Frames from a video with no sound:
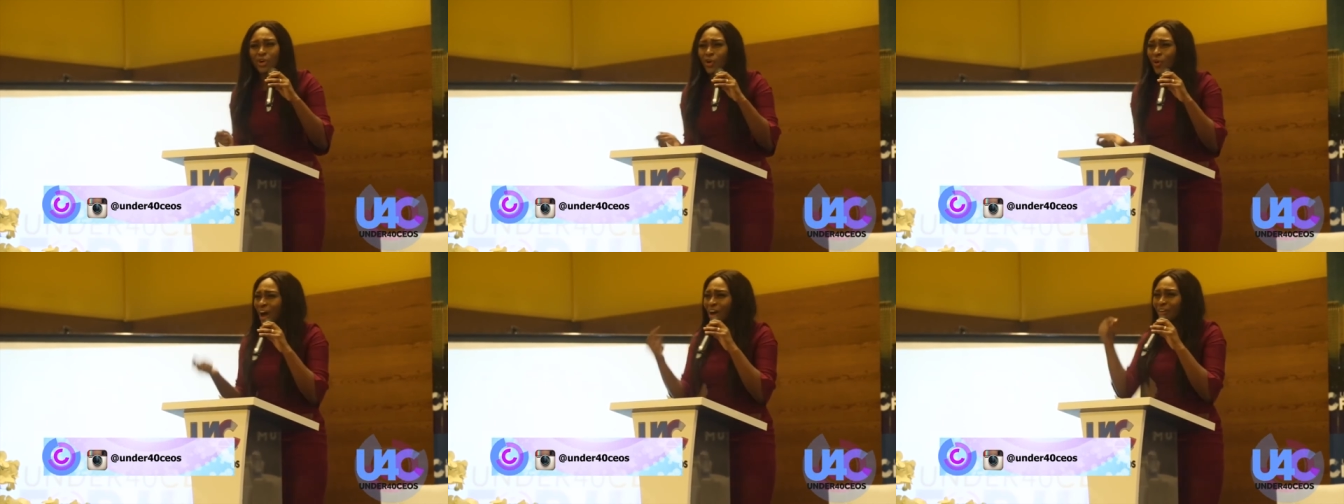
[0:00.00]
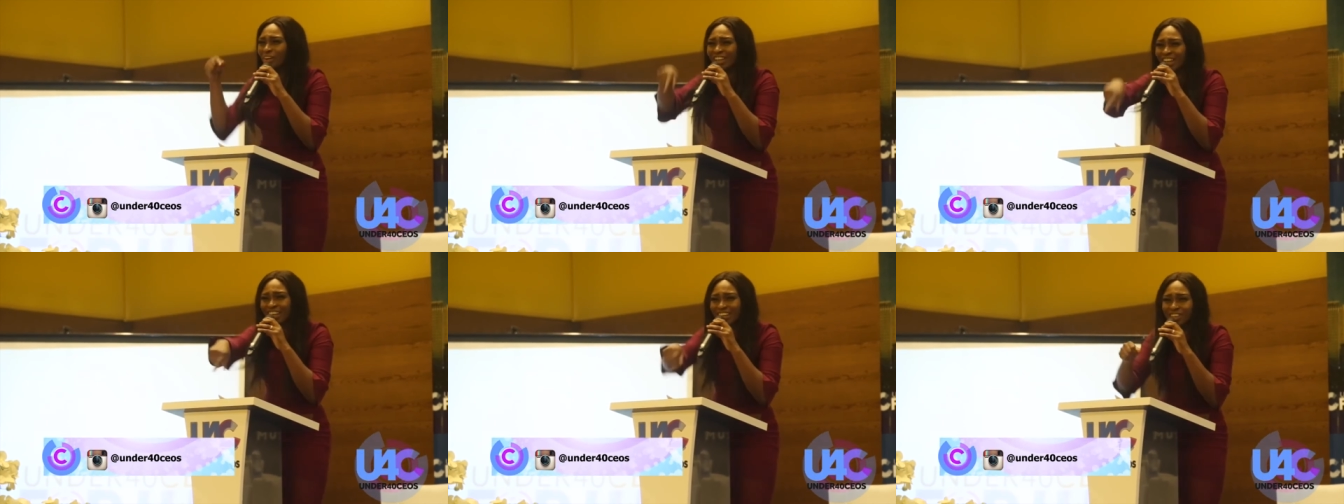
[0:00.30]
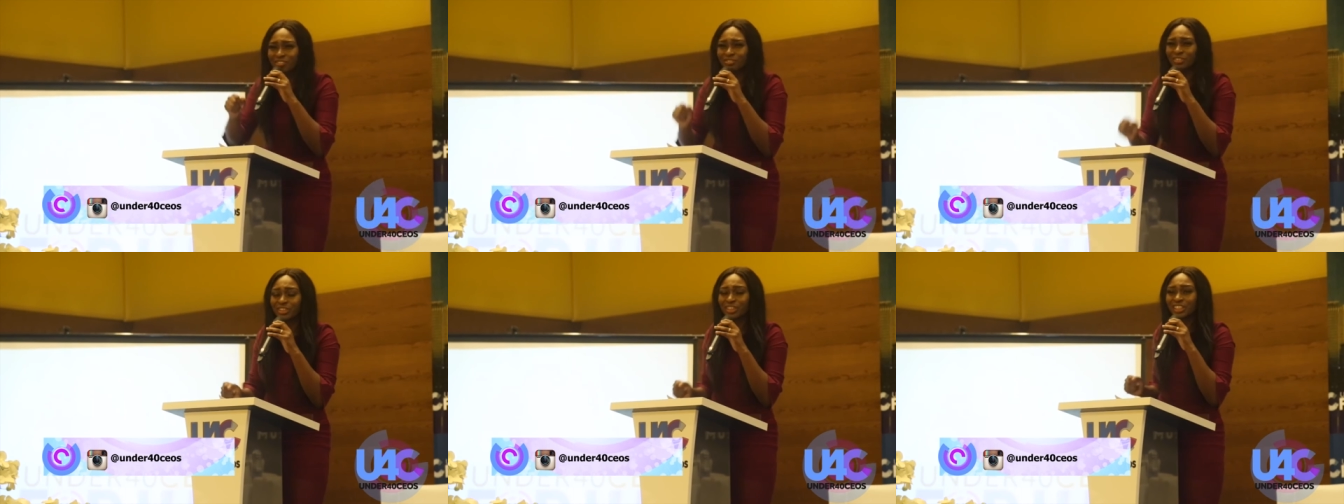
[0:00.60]
Oh, how can I
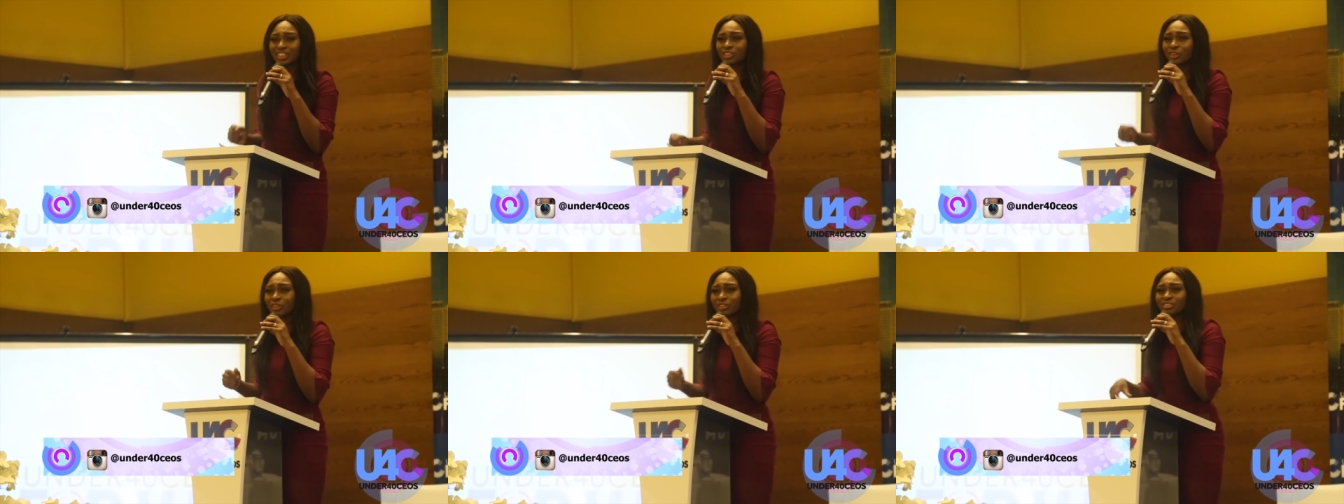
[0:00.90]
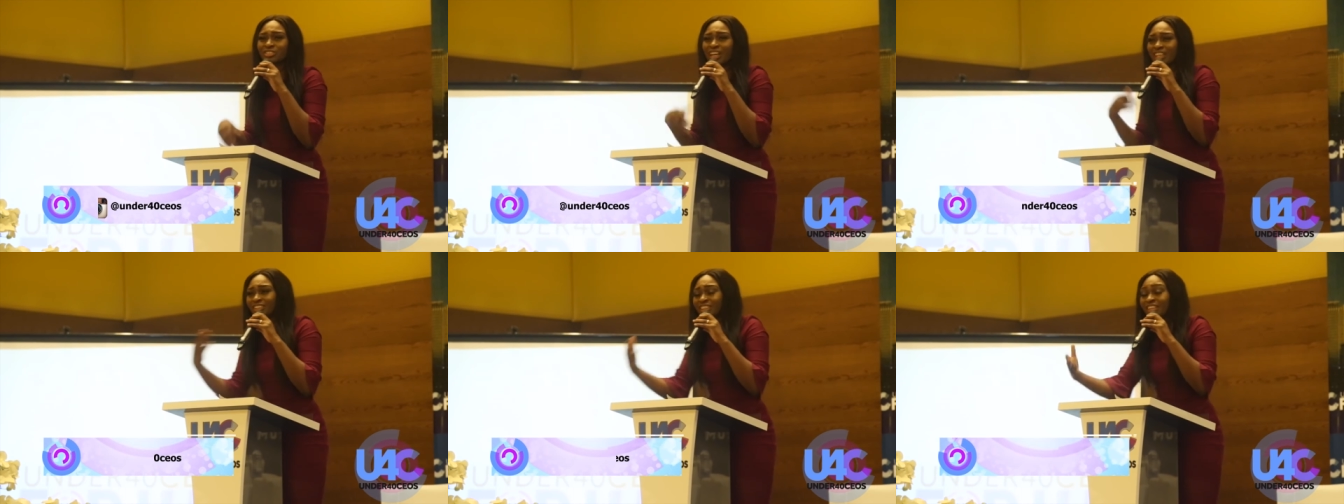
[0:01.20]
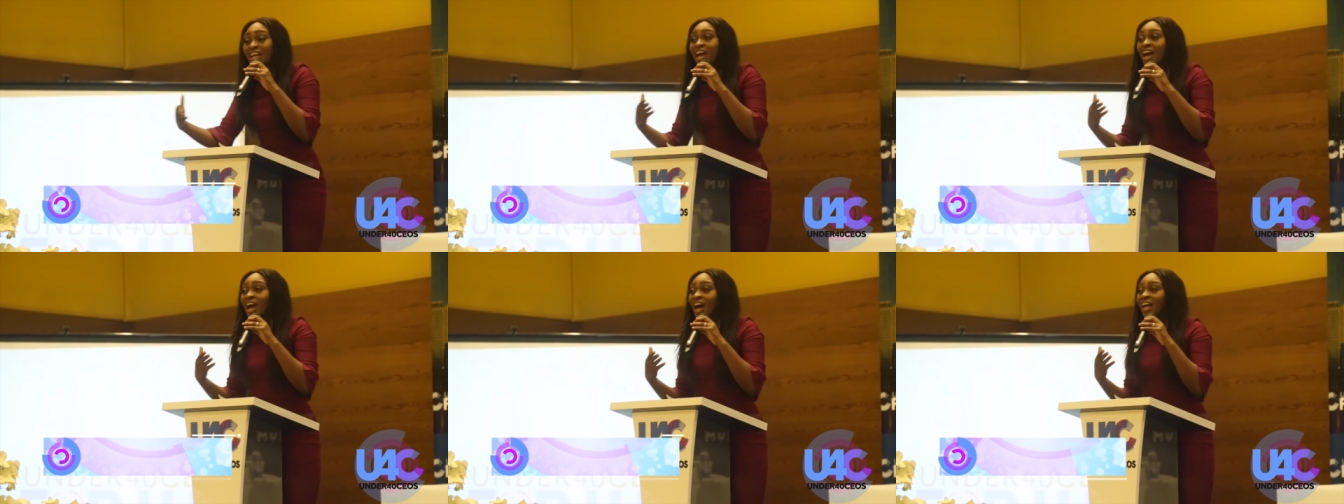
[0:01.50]
give you this contract?
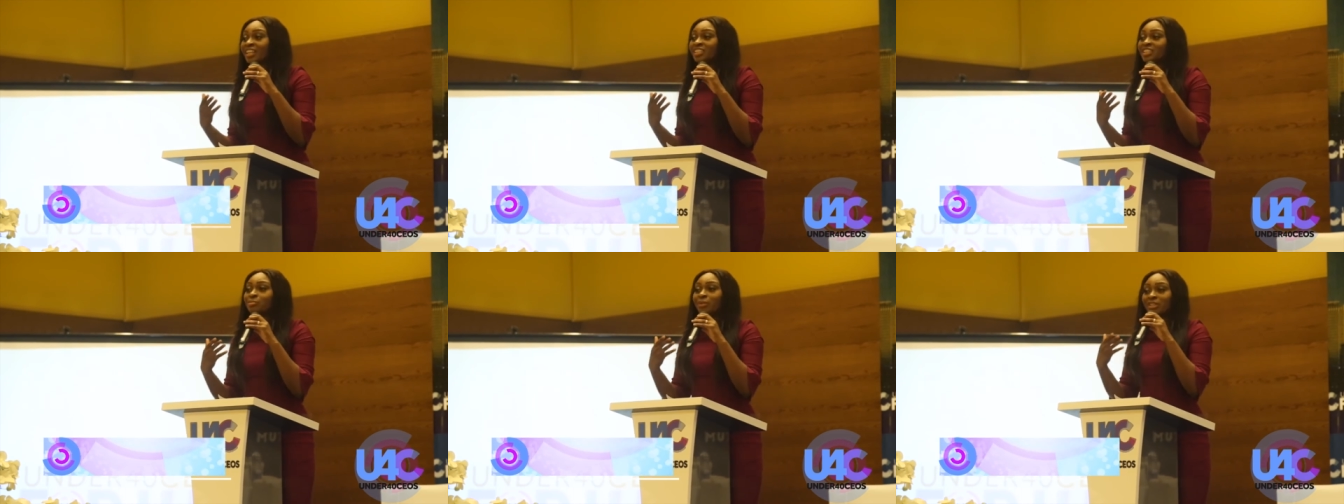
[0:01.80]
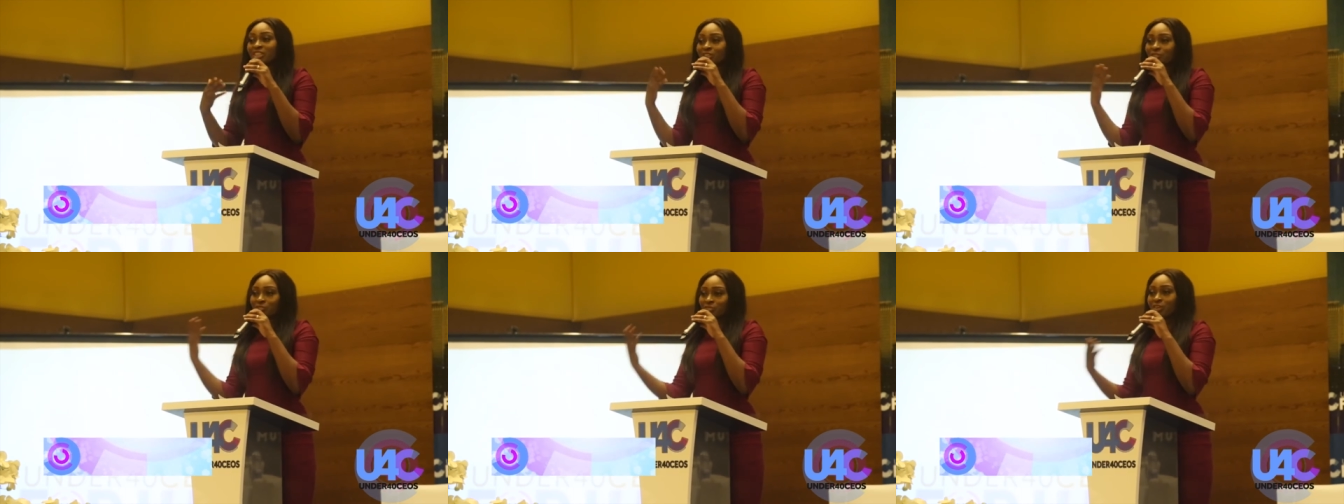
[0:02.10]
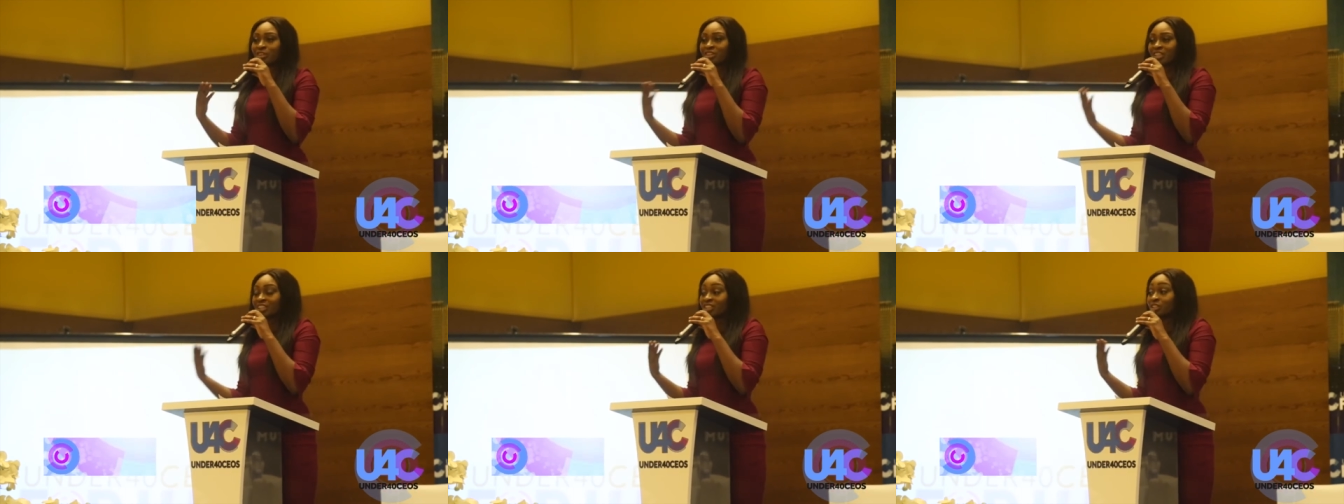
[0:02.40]
And she must have
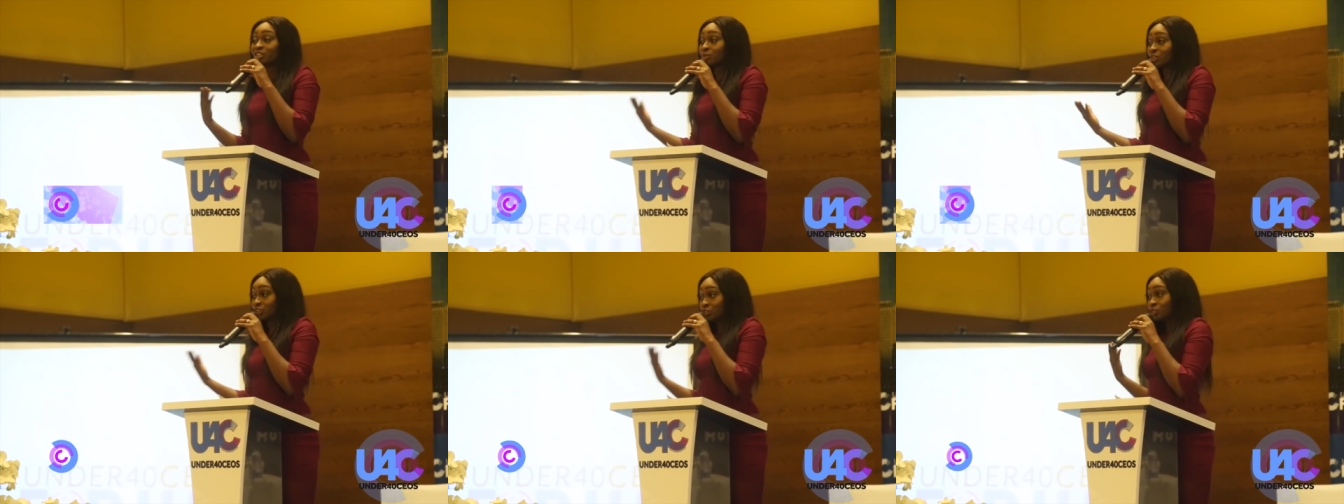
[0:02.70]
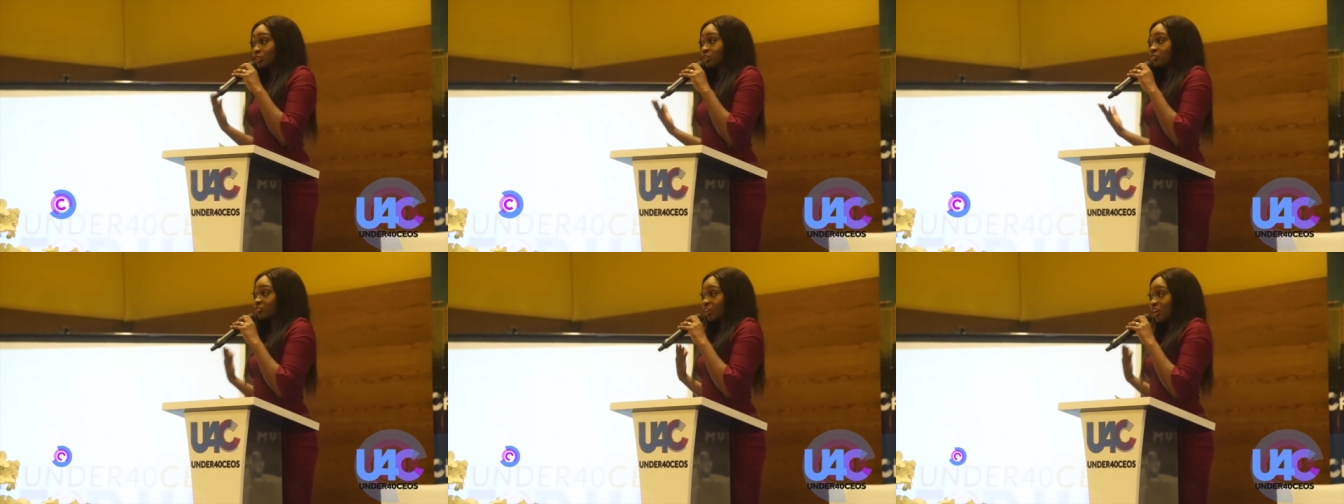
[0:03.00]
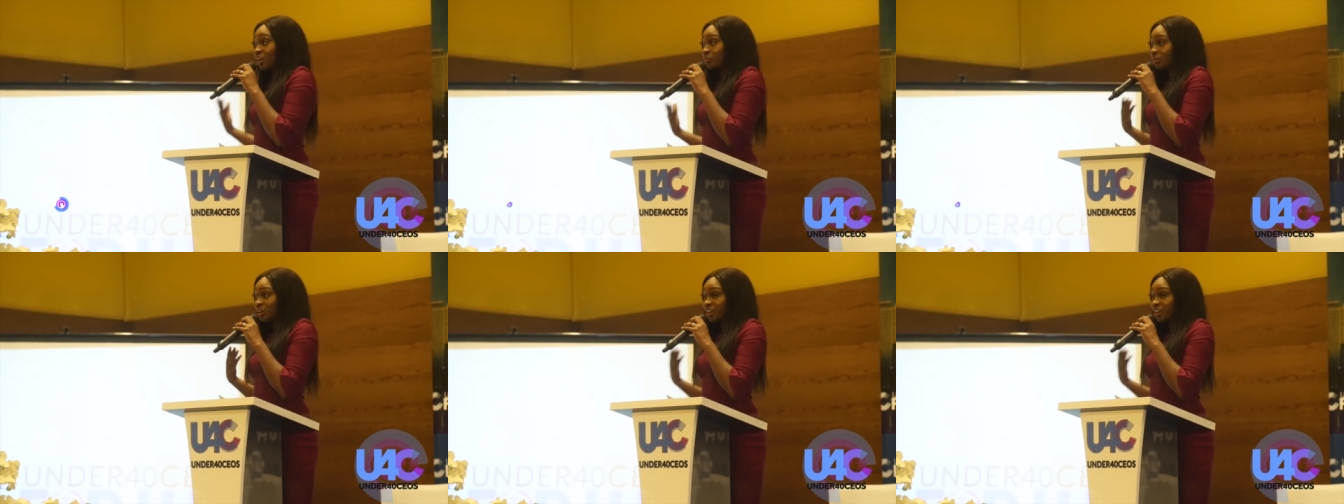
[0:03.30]
thought that she was doing very,